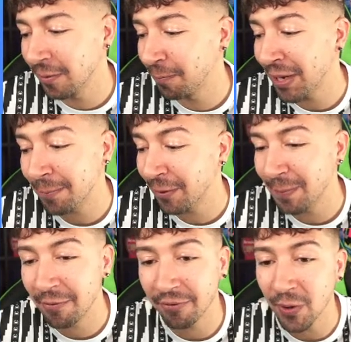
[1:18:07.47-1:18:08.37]
people have
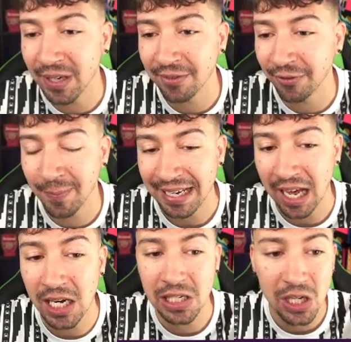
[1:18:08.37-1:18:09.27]
been voting for me
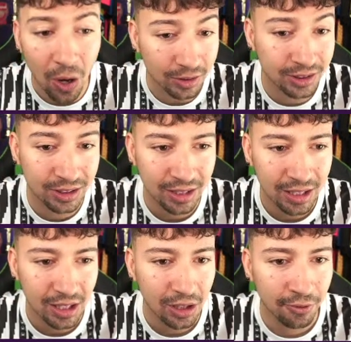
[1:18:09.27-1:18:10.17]
a lot
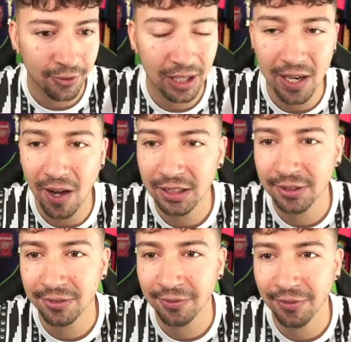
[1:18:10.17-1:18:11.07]
for the
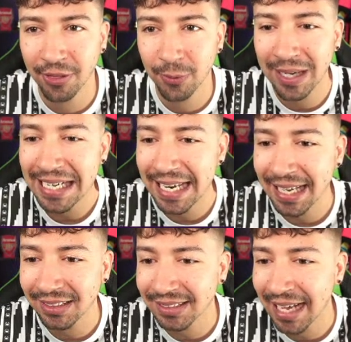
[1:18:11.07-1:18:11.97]
last 3
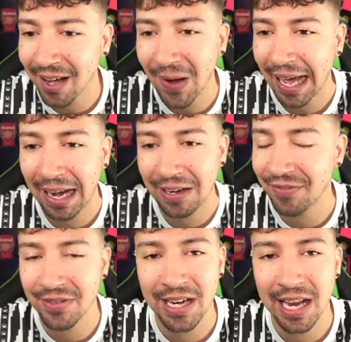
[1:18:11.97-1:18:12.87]
years now, and I've
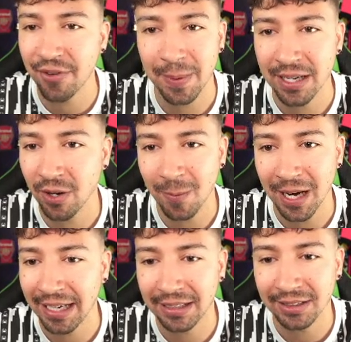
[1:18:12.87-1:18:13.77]
never been
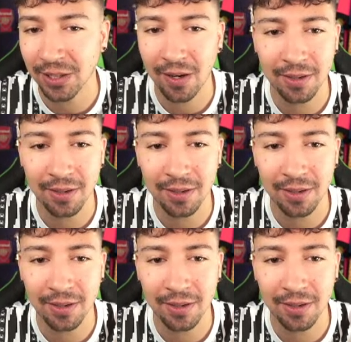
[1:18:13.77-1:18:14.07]
nominated. So